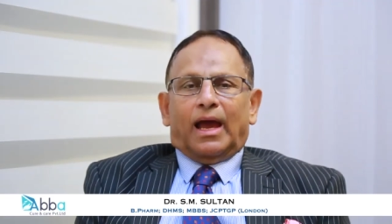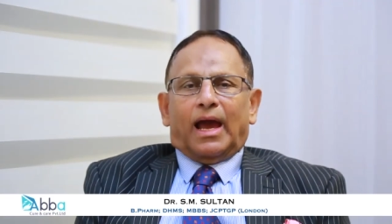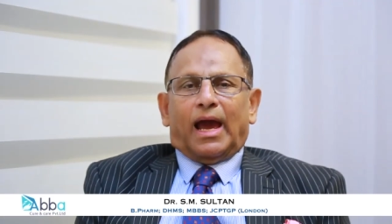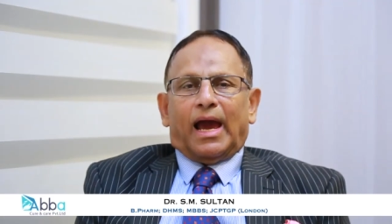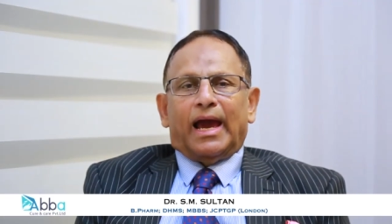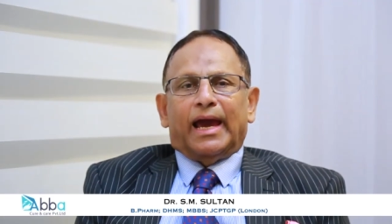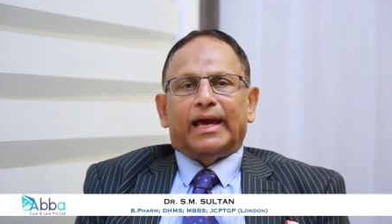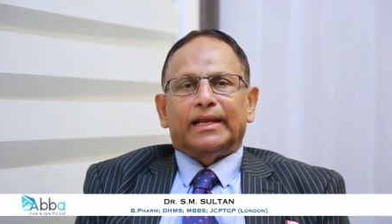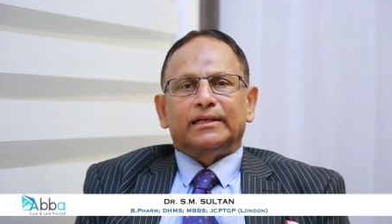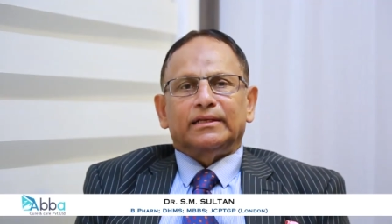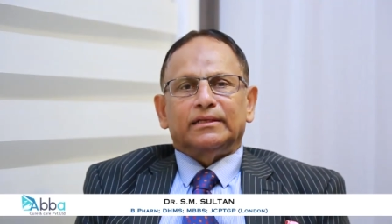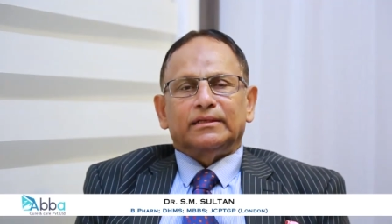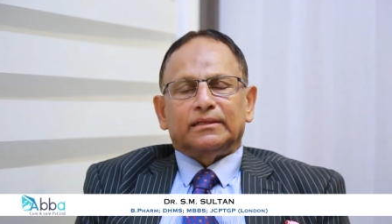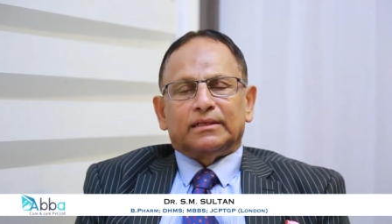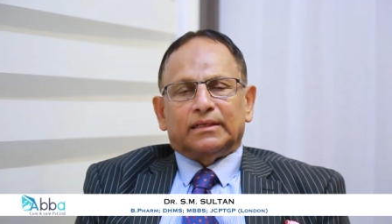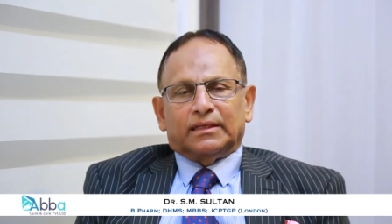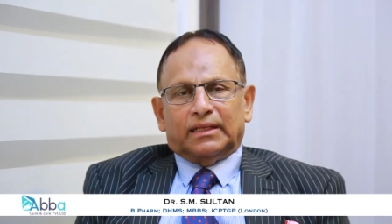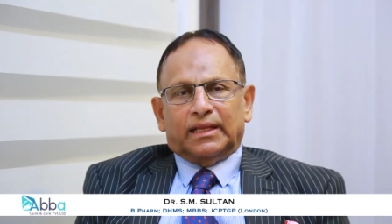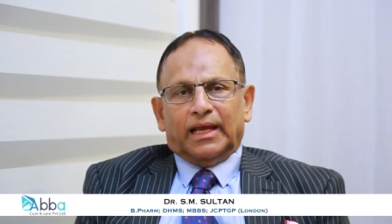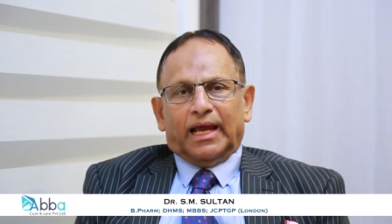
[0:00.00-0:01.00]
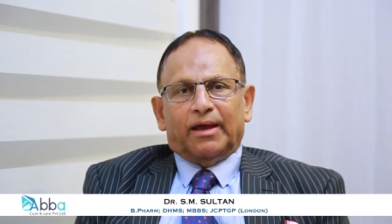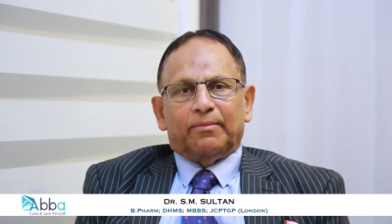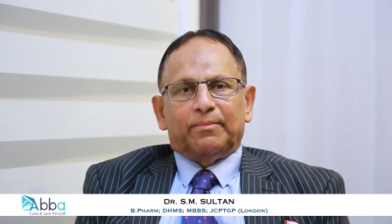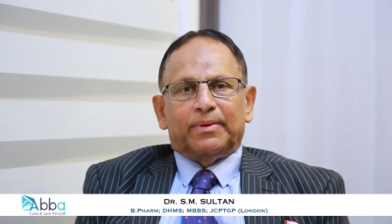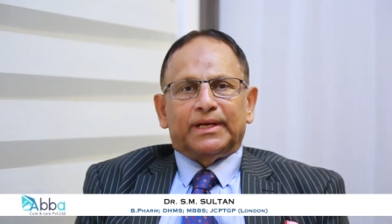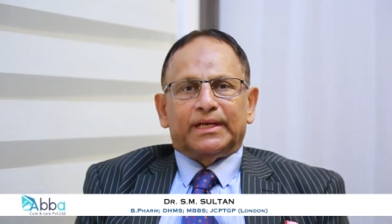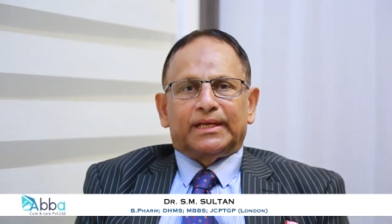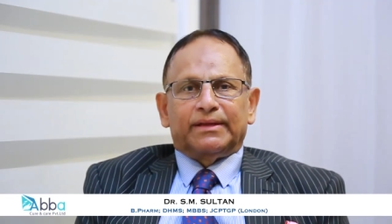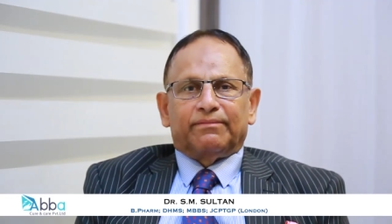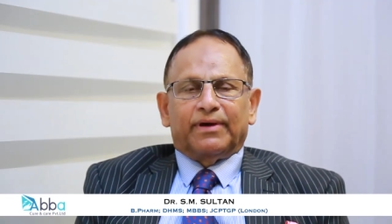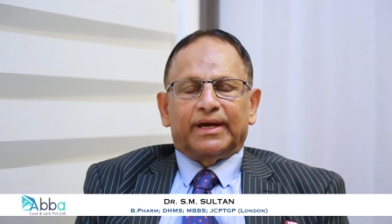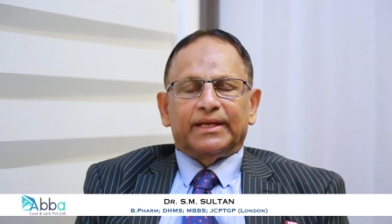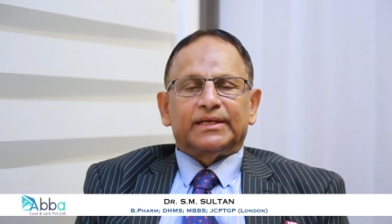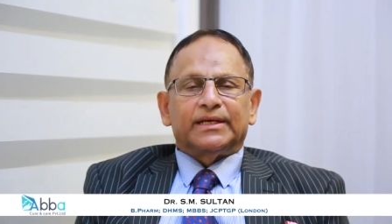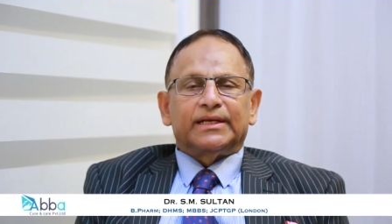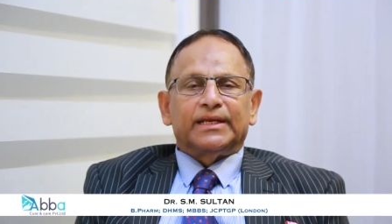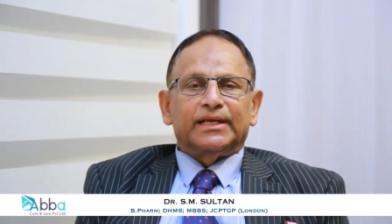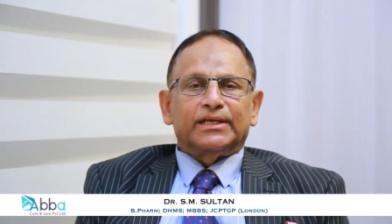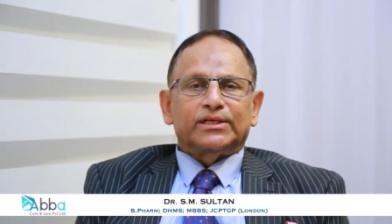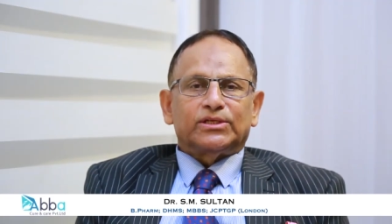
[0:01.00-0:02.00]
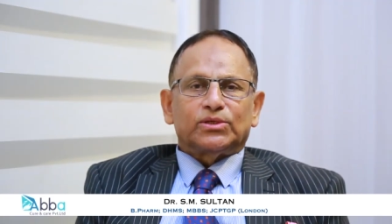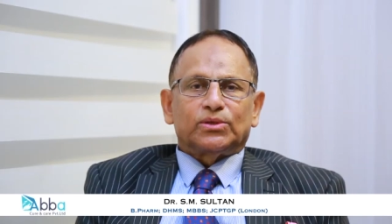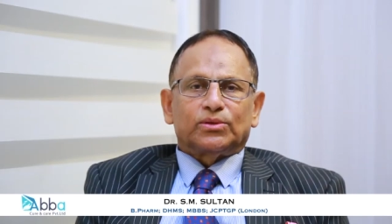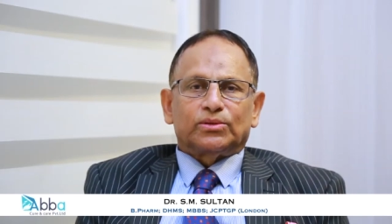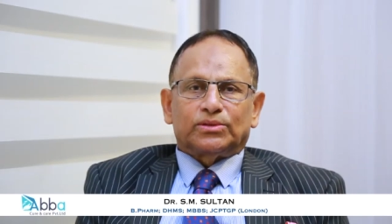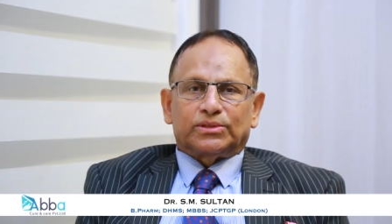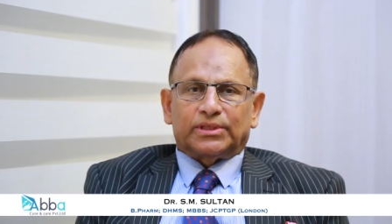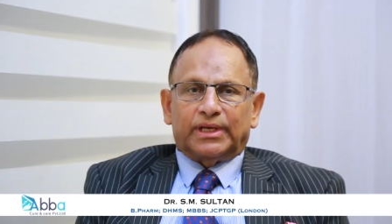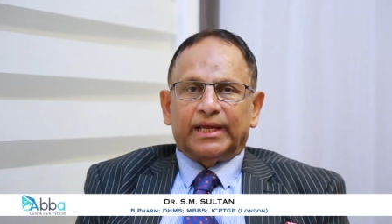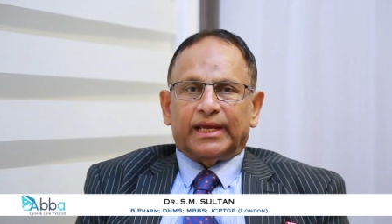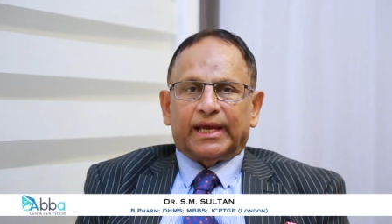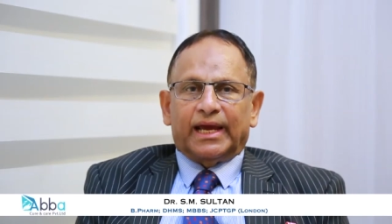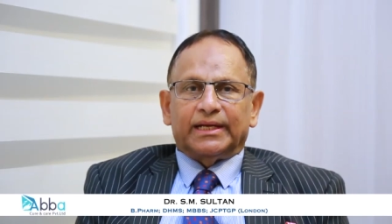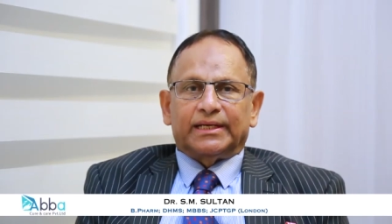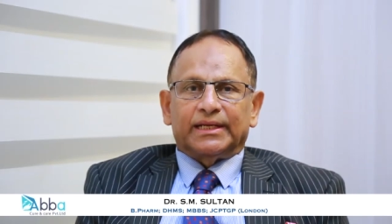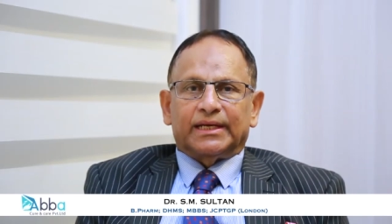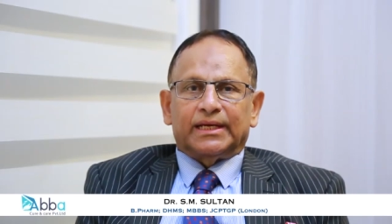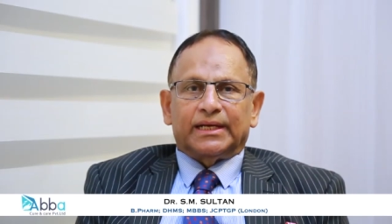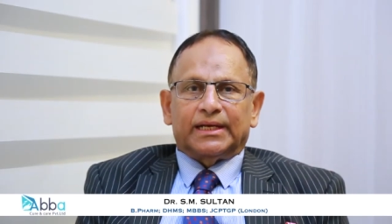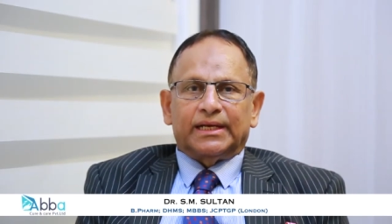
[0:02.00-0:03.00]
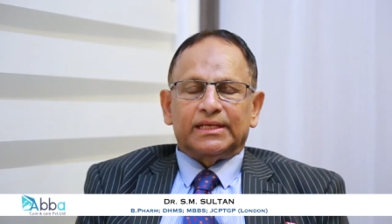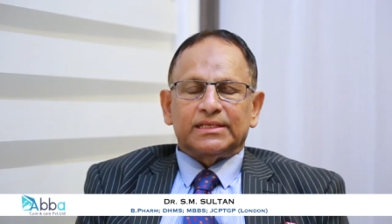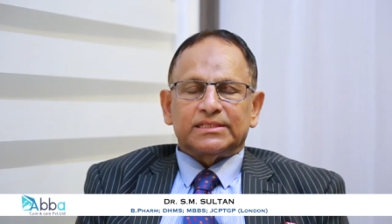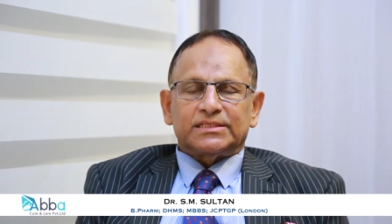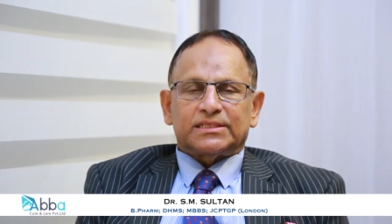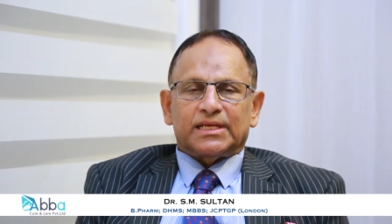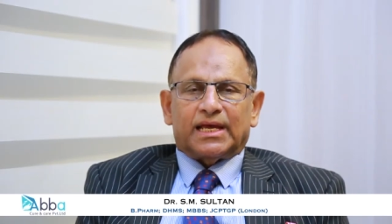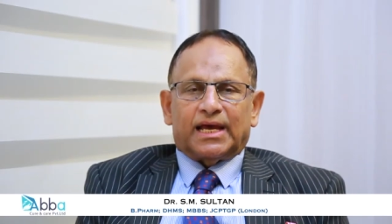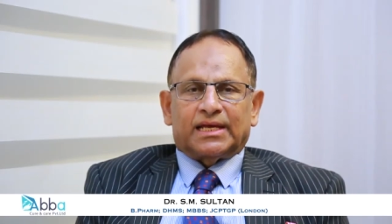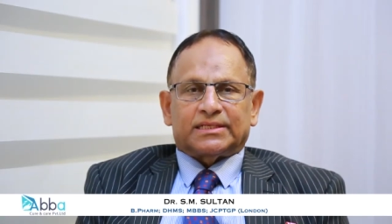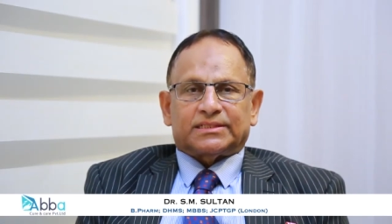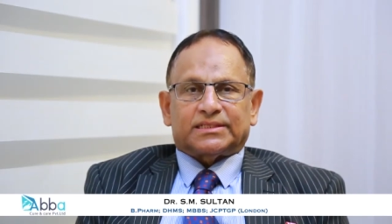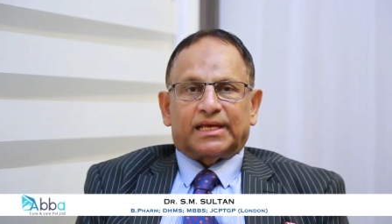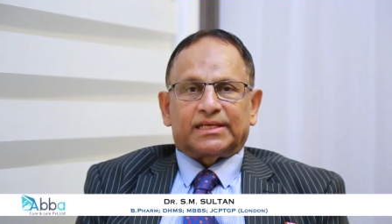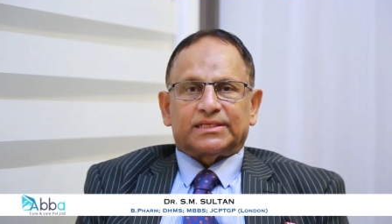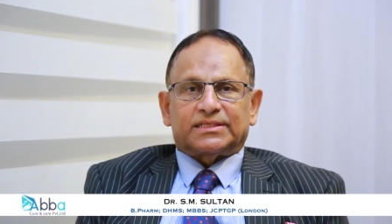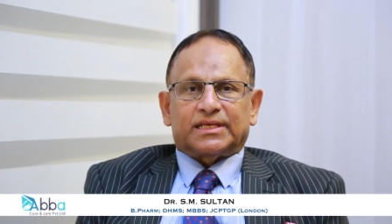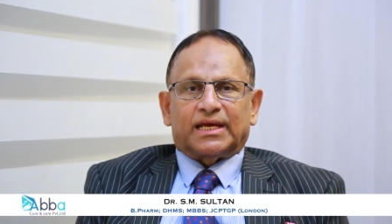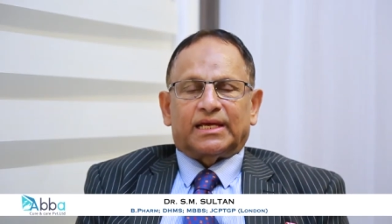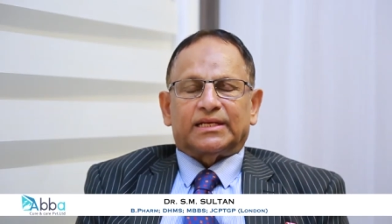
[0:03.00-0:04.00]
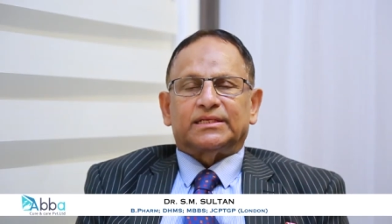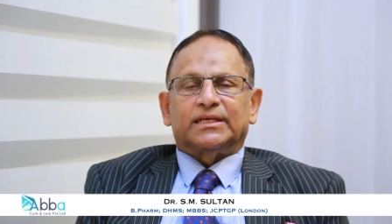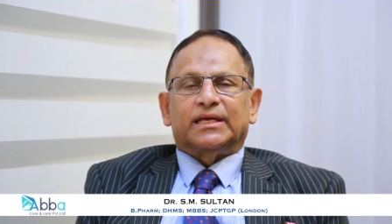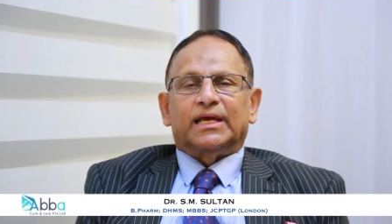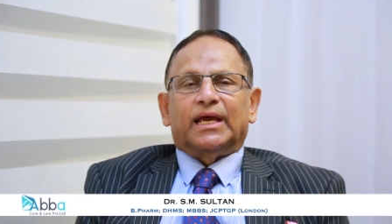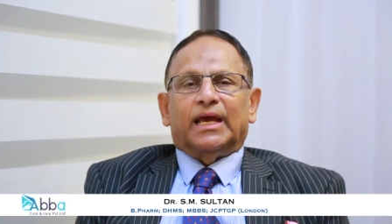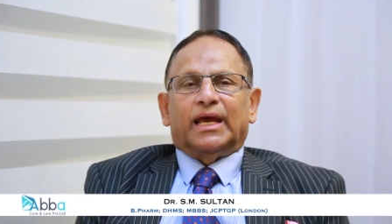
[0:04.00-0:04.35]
and they have been divided into three categories, as I said: